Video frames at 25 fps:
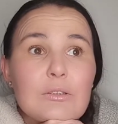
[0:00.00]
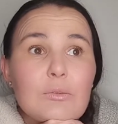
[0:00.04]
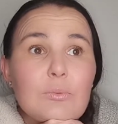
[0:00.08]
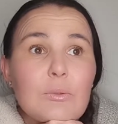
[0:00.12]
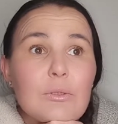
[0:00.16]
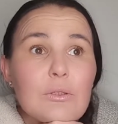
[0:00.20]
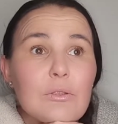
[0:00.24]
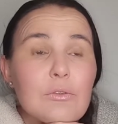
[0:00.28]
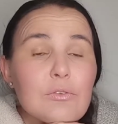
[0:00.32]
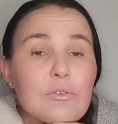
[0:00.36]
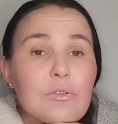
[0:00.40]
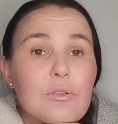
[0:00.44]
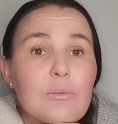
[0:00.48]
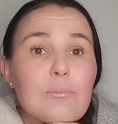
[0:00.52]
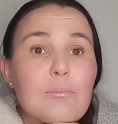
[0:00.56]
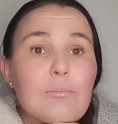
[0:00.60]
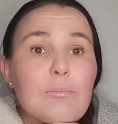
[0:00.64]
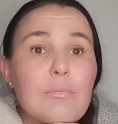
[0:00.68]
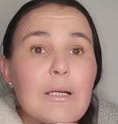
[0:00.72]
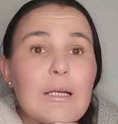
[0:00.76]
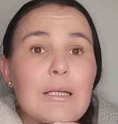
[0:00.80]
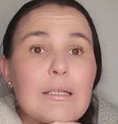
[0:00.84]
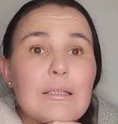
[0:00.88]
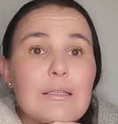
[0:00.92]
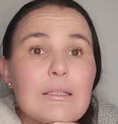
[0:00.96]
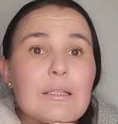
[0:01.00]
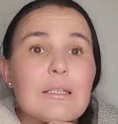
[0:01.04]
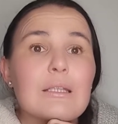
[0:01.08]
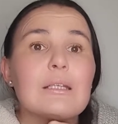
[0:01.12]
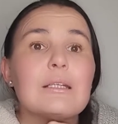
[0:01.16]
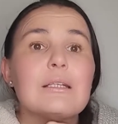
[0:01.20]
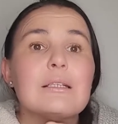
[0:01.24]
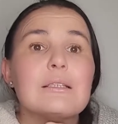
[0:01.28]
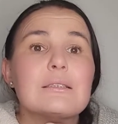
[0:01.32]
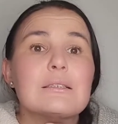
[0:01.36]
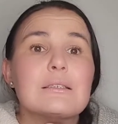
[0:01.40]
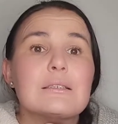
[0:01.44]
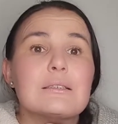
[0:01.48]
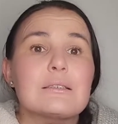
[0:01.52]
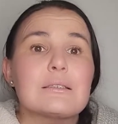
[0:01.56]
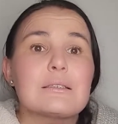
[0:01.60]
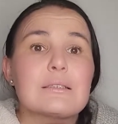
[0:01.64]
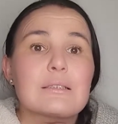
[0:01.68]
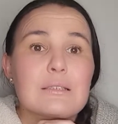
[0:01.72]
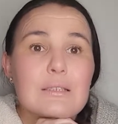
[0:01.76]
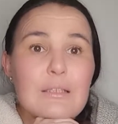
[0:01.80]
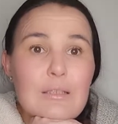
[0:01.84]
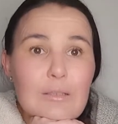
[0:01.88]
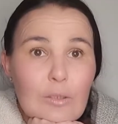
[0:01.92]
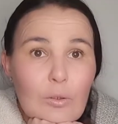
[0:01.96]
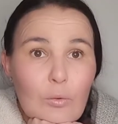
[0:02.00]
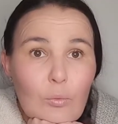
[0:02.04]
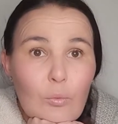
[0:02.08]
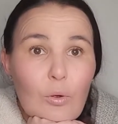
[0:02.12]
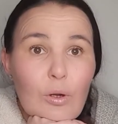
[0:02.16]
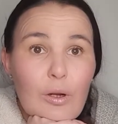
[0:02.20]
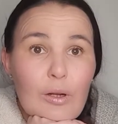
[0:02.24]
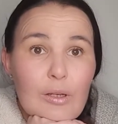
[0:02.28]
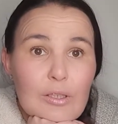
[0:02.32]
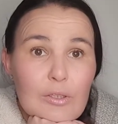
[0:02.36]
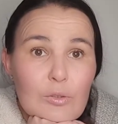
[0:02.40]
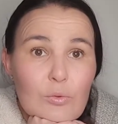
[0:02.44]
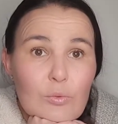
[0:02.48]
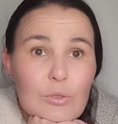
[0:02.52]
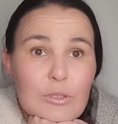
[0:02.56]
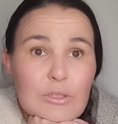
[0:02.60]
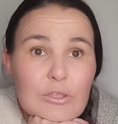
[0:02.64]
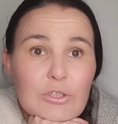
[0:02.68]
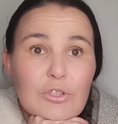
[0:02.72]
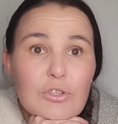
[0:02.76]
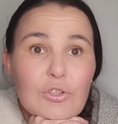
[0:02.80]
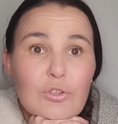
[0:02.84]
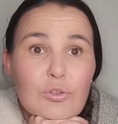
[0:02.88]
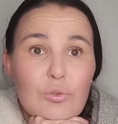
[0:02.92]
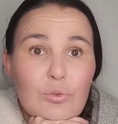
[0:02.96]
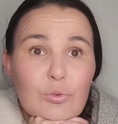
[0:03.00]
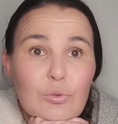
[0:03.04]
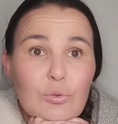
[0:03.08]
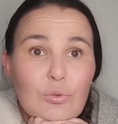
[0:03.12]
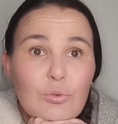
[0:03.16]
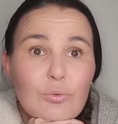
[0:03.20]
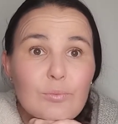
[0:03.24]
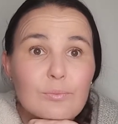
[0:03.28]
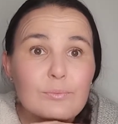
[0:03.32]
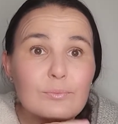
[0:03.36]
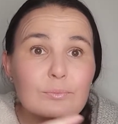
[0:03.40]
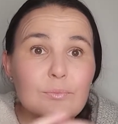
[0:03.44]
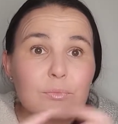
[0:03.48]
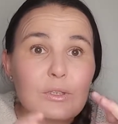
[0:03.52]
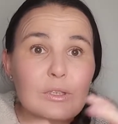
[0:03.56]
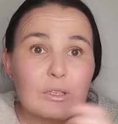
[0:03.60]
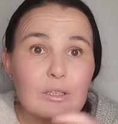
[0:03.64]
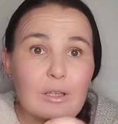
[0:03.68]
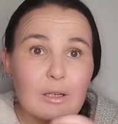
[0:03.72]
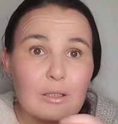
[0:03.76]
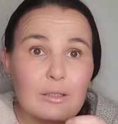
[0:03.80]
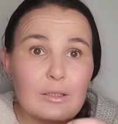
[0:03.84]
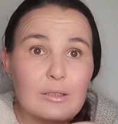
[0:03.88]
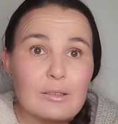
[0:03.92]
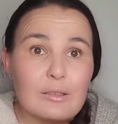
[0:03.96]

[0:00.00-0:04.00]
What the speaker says: one of the main reasons why it was too tight.